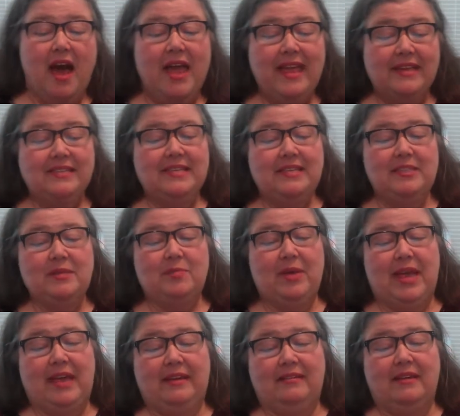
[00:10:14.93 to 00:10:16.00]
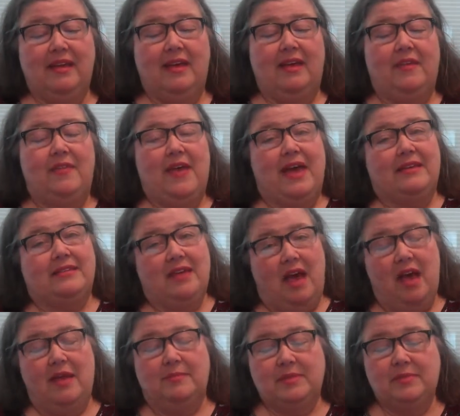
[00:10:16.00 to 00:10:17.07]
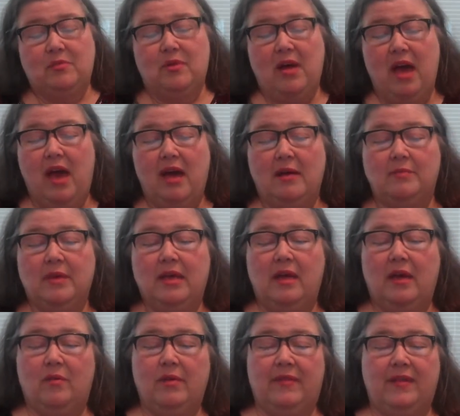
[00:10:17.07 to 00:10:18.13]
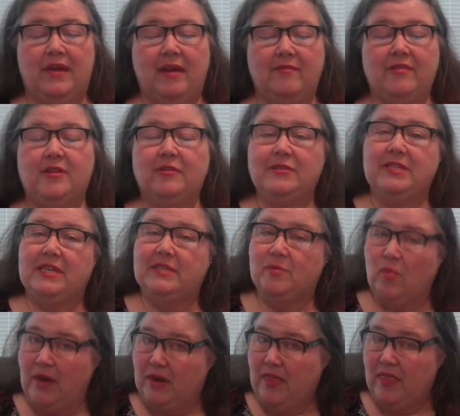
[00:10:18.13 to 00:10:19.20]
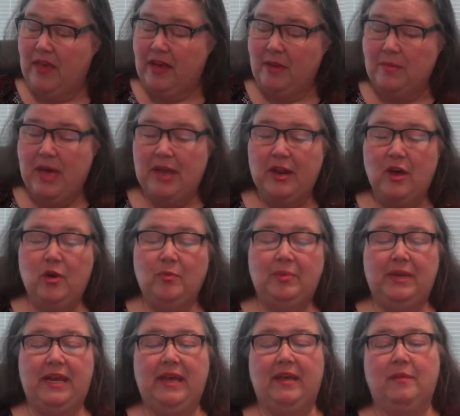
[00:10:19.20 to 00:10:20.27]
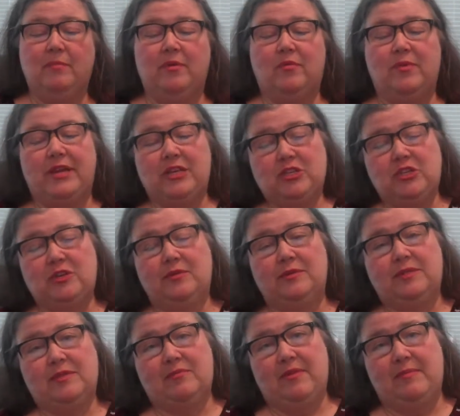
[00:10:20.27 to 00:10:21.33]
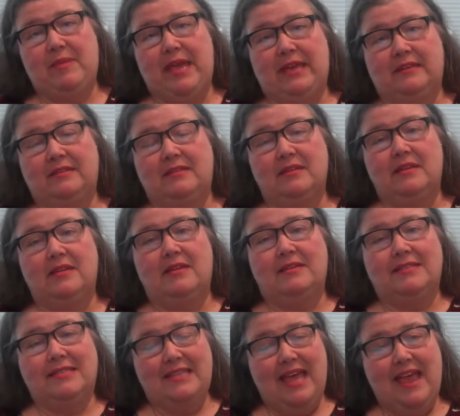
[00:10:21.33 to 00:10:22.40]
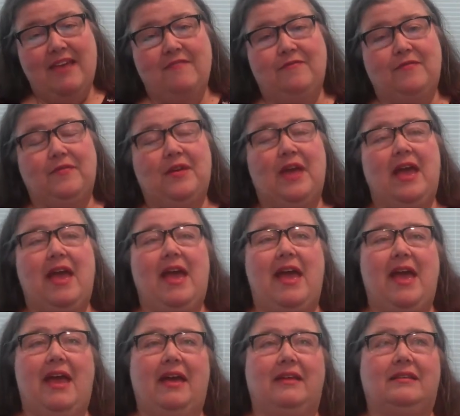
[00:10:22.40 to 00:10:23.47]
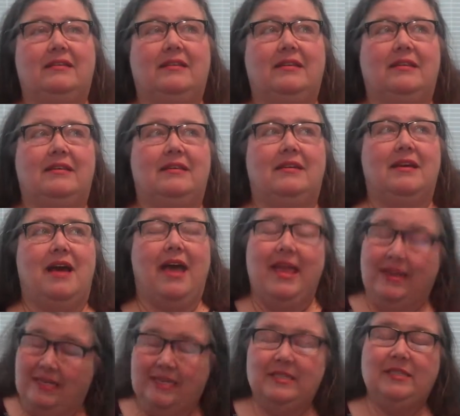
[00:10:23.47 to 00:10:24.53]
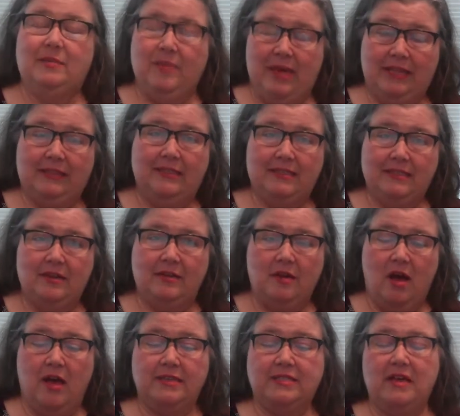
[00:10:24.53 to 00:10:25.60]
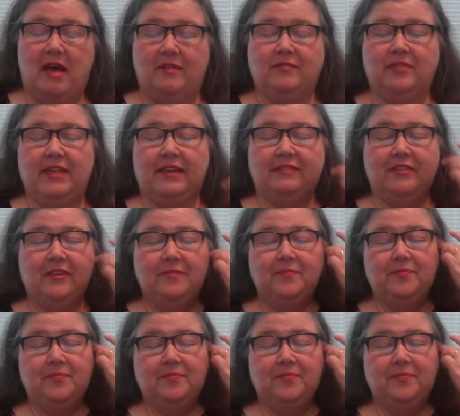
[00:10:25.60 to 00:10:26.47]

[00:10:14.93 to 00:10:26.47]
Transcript: I anticipate that times will come when the governor says one thing about opening, but we choose to remain safe, and I anticipate this could cause conflict.